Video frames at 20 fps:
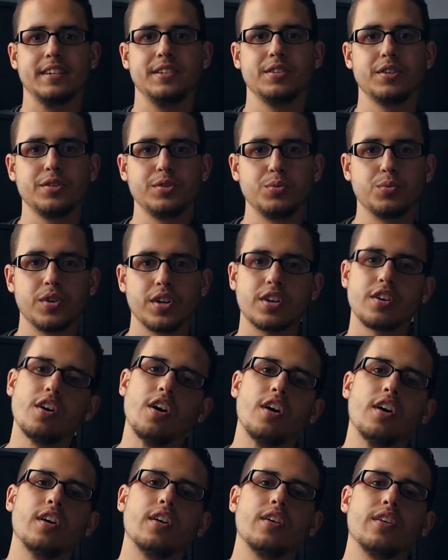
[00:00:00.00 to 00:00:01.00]
You know, you work
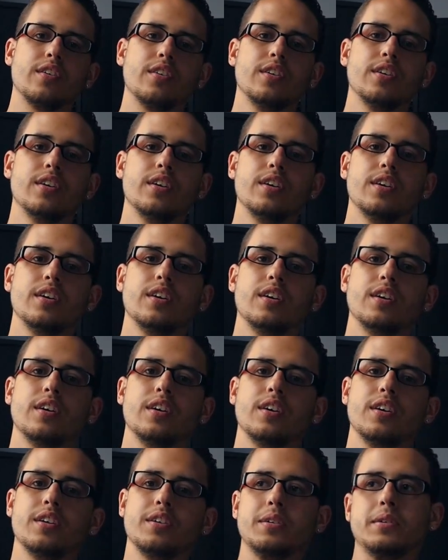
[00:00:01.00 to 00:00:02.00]
hard,
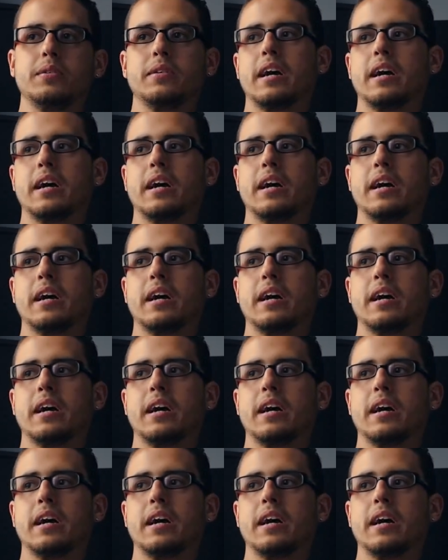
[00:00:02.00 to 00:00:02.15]
you